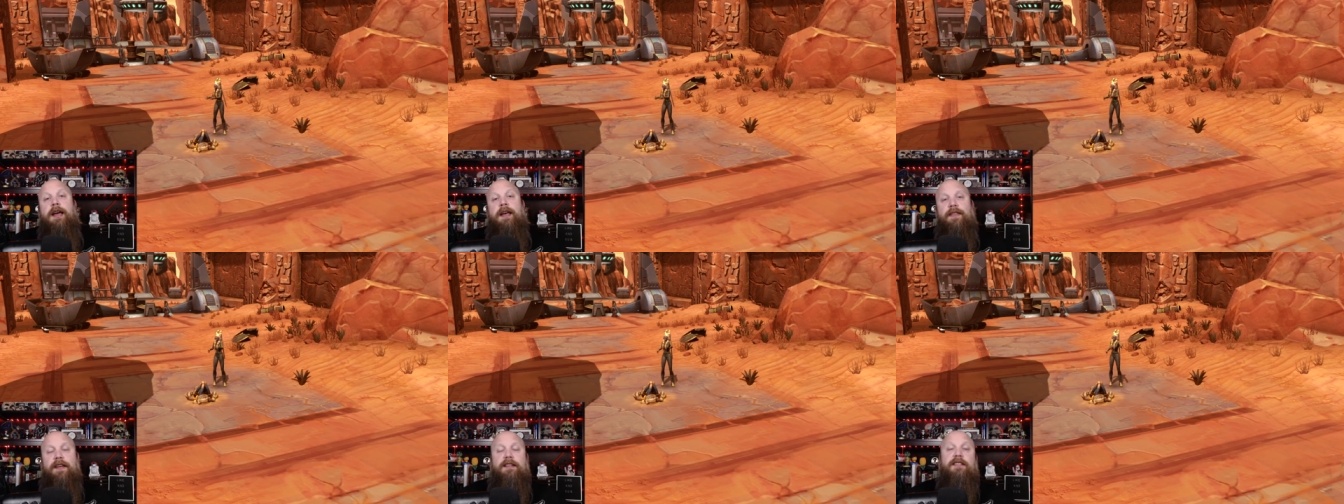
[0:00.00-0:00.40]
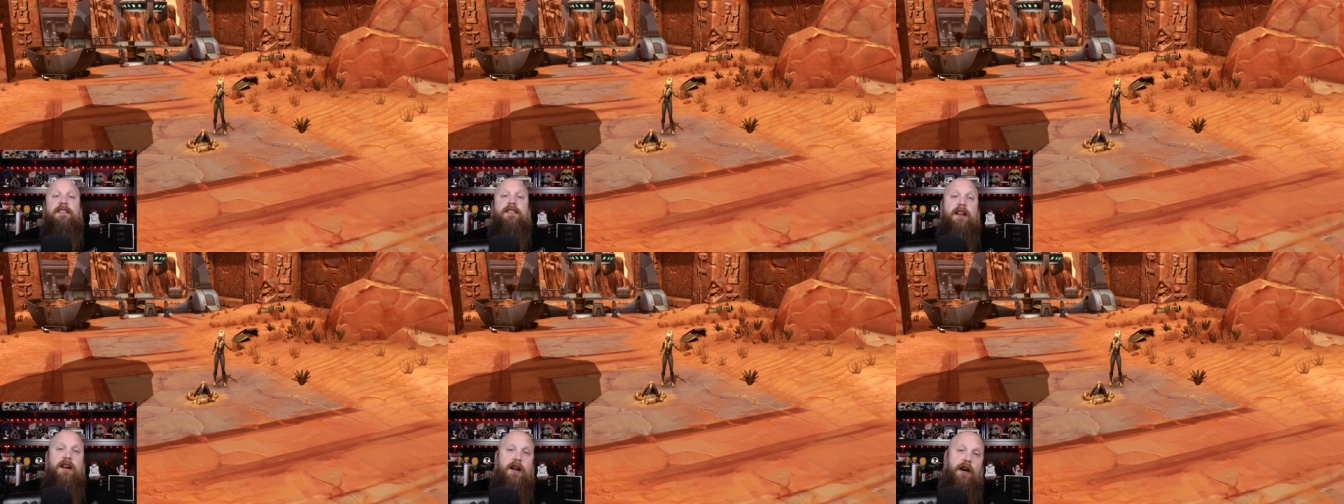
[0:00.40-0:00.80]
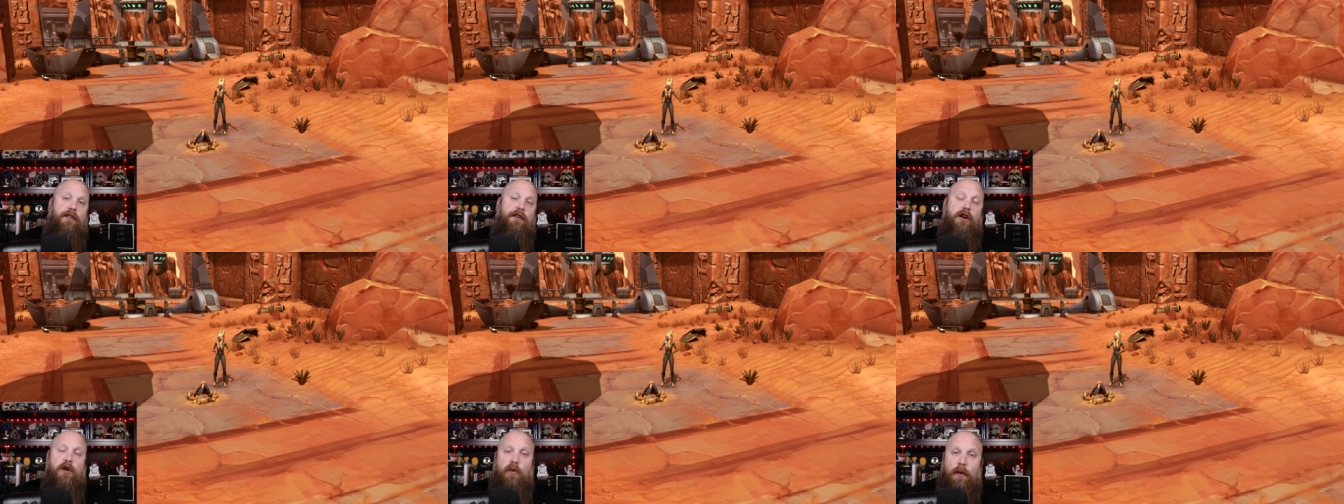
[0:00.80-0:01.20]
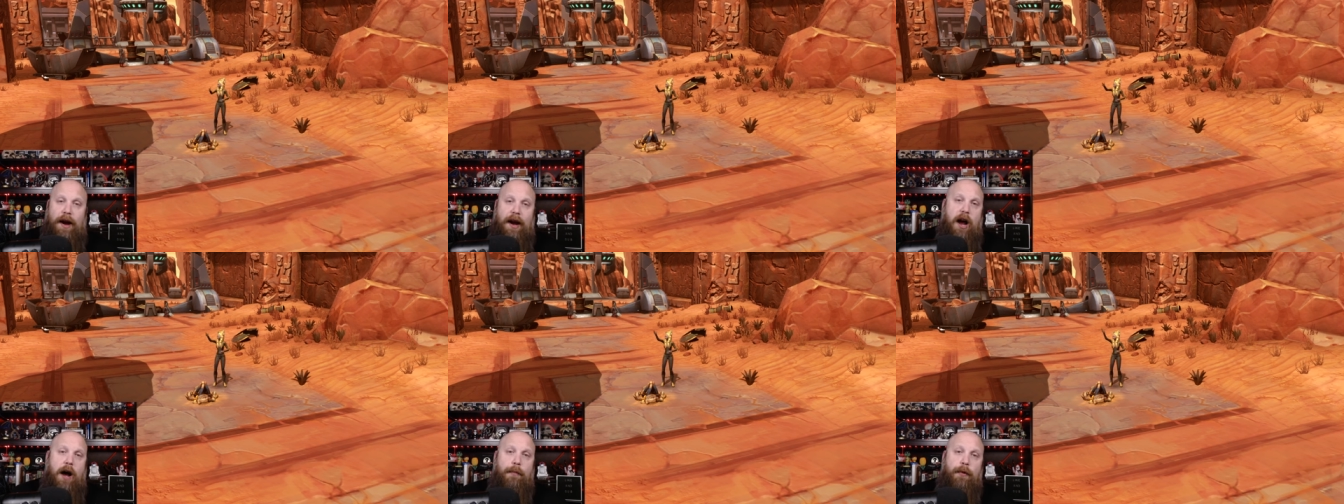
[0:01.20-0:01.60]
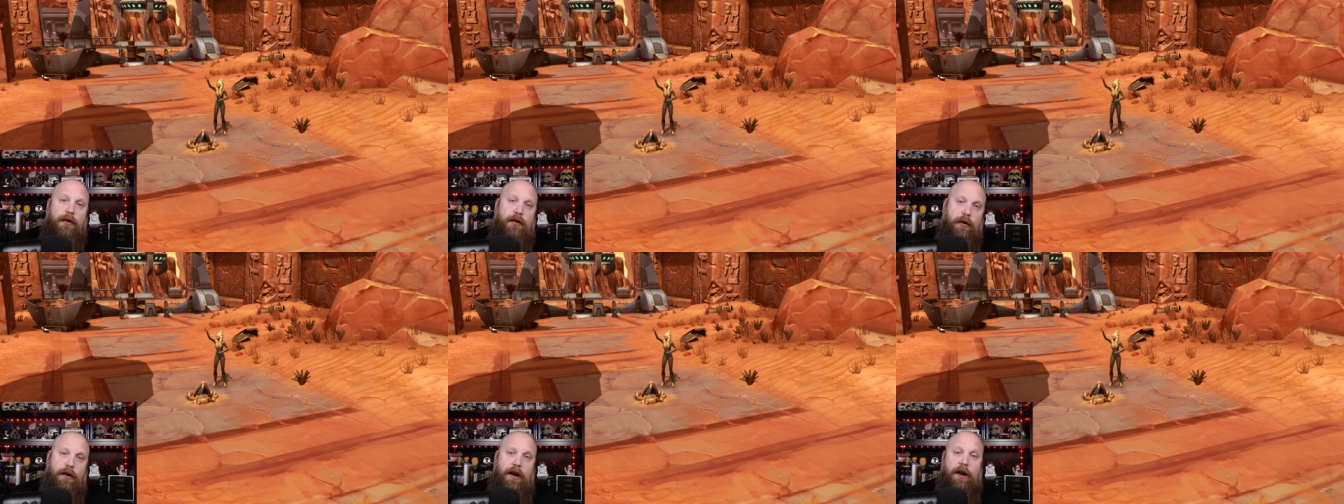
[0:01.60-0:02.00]
This is another great
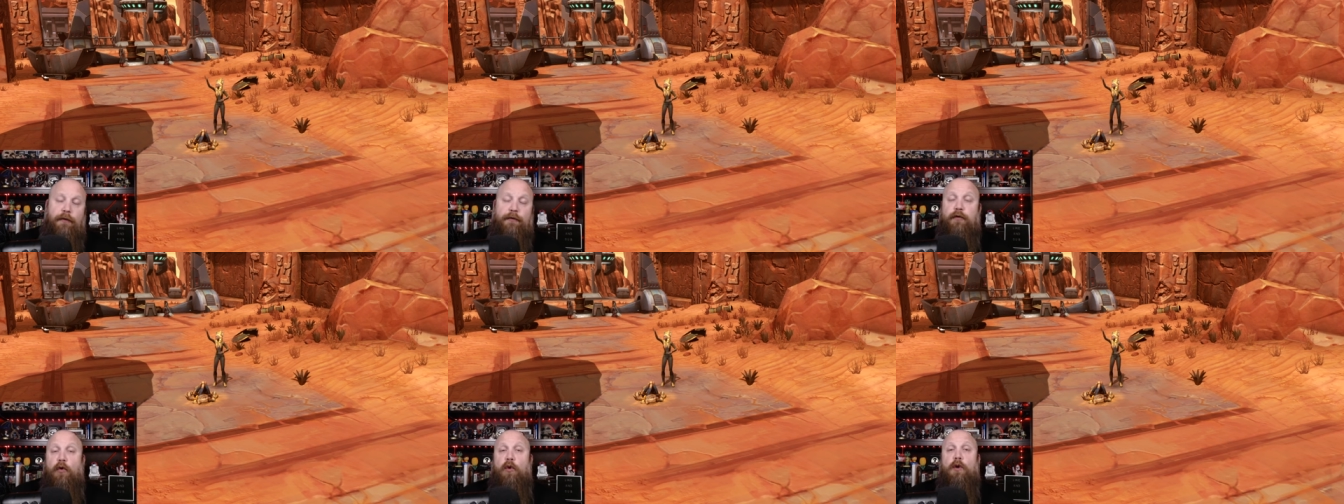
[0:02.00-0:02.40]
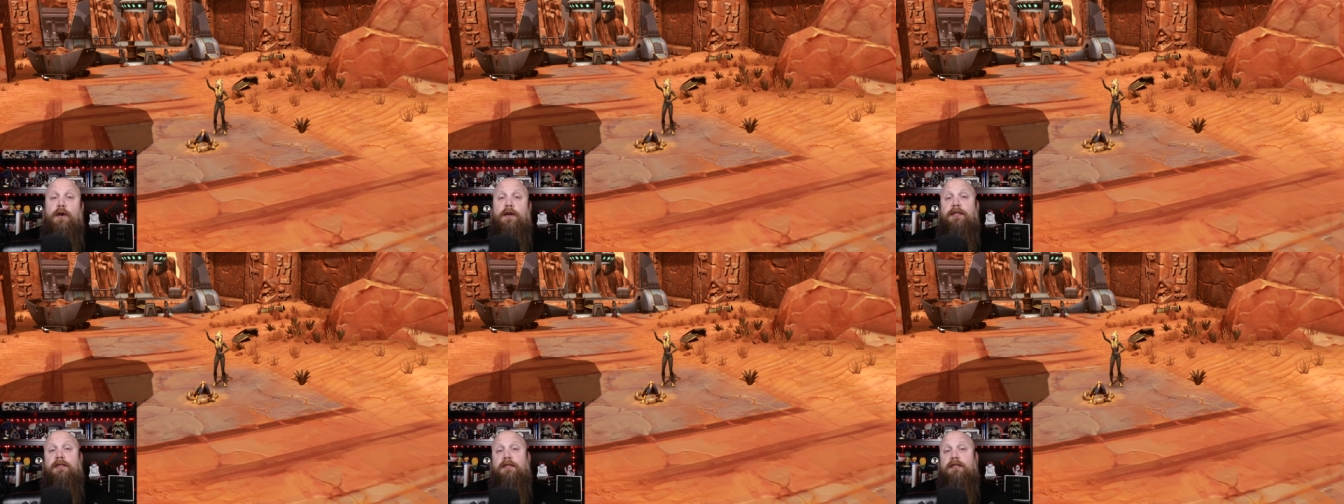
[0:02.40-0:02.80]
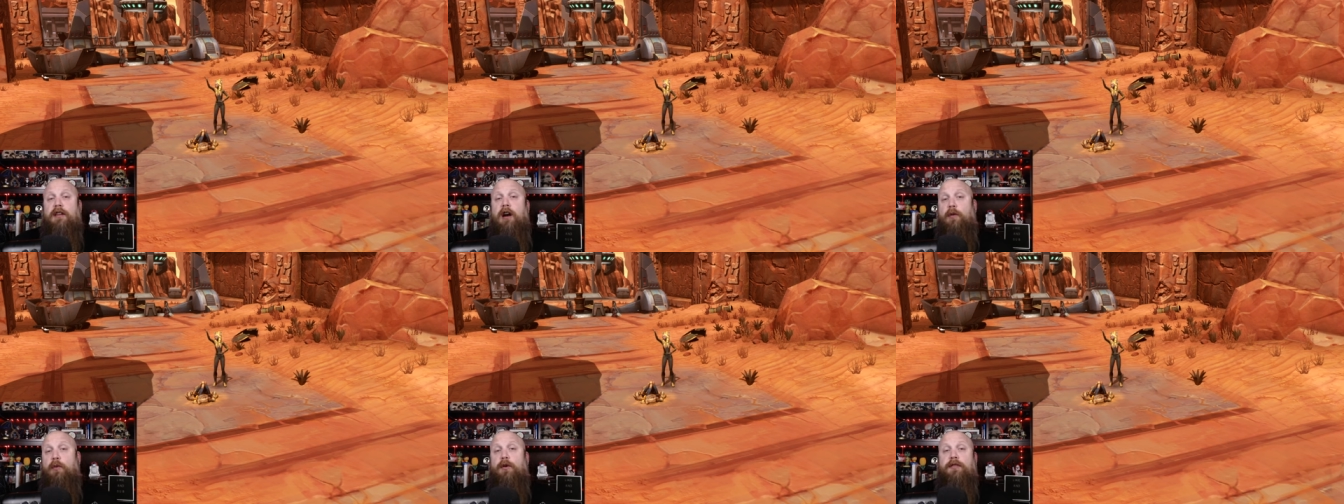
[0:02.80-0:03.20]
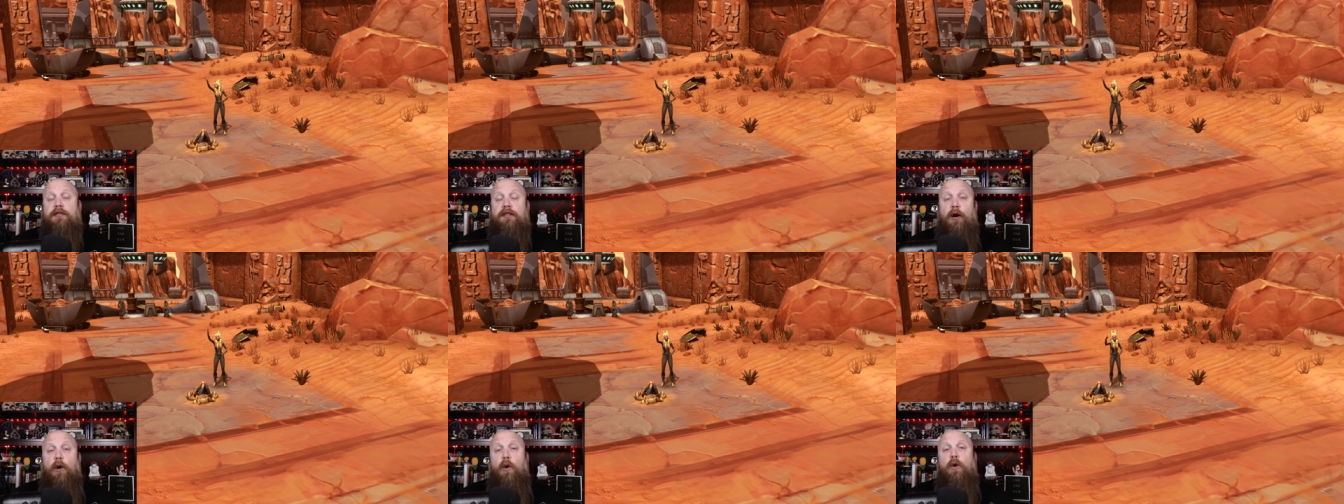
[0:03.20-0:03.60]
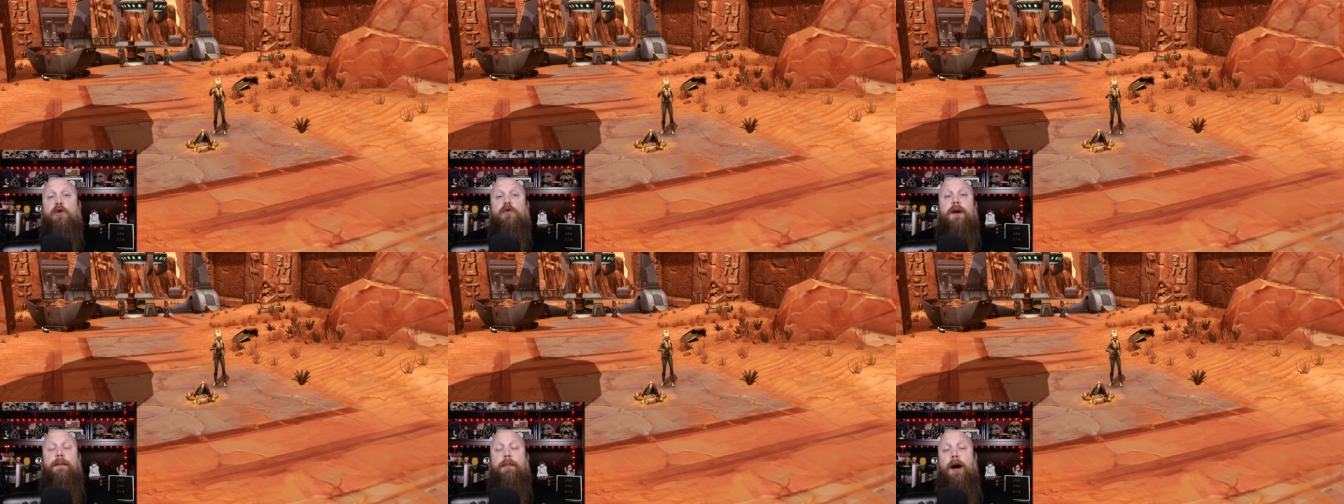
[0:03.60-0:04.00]
opportunity for Star Wars The
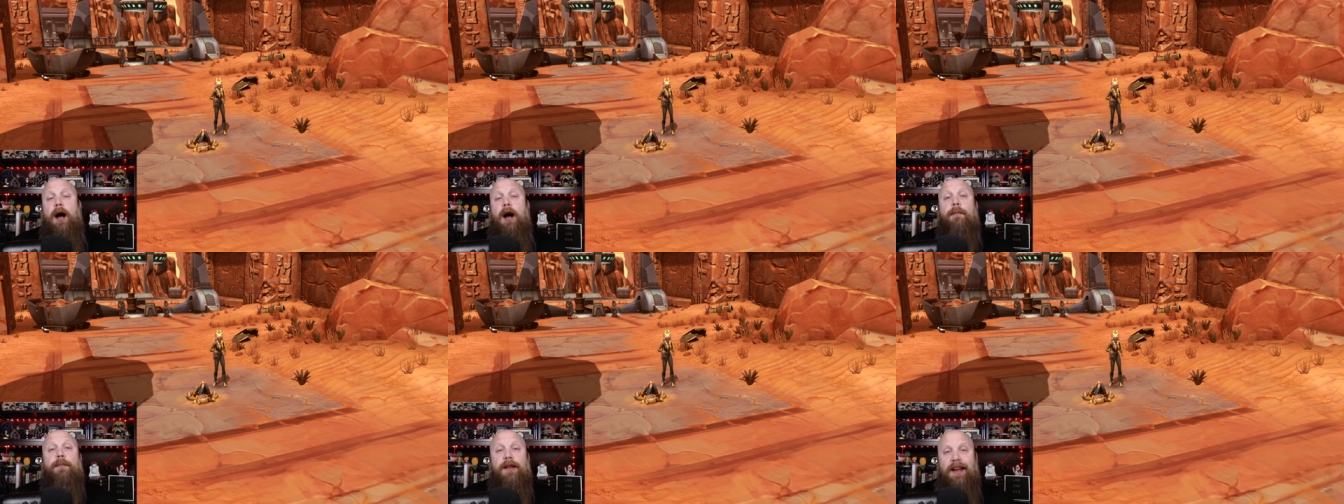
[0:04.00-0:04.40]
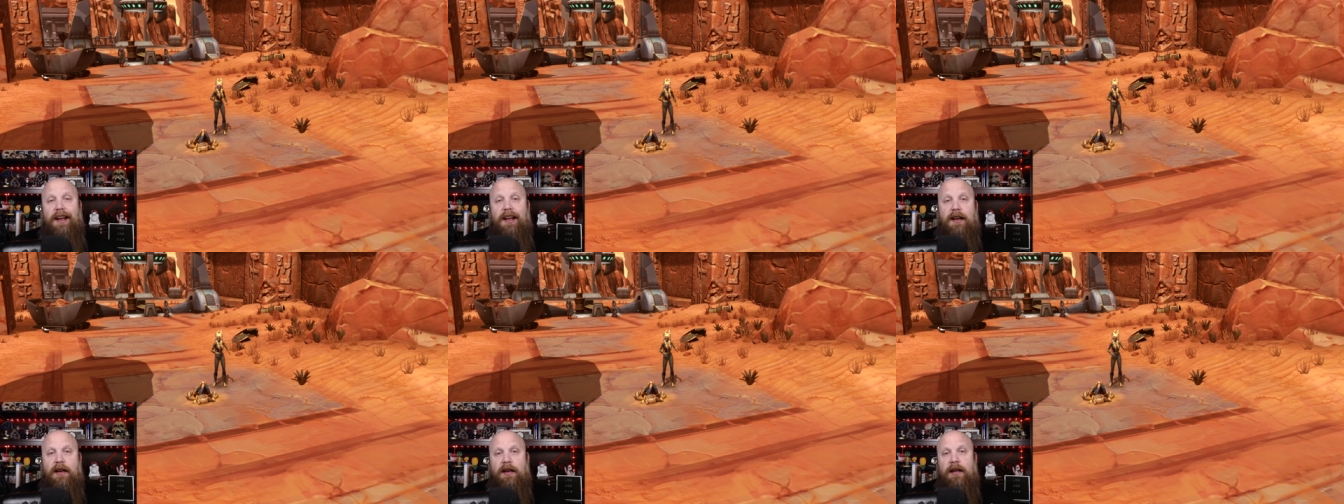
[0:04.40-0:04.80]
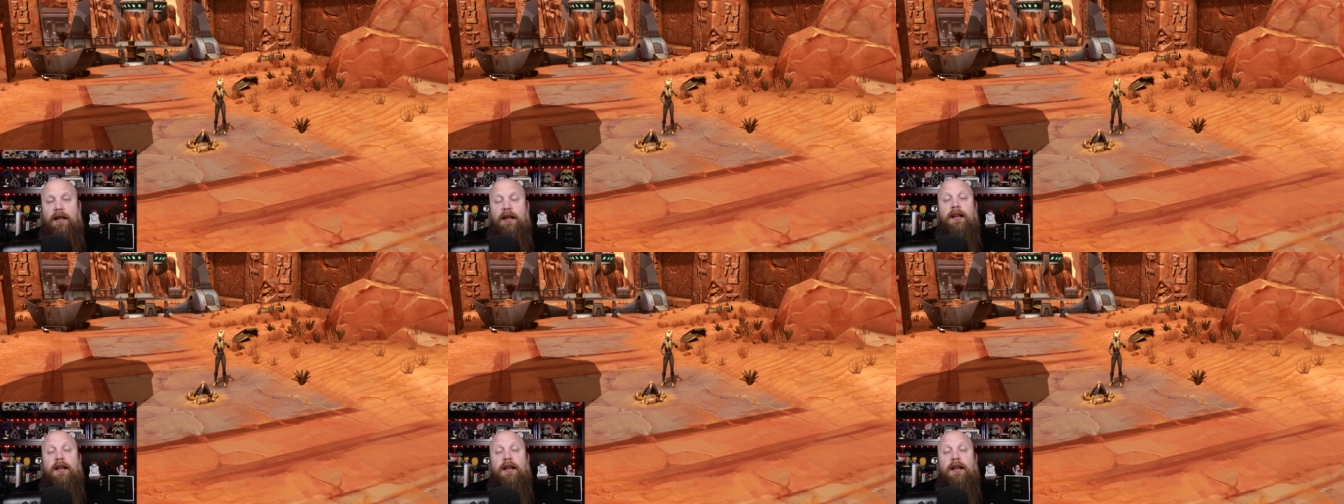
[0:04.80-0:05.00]
Old Republic.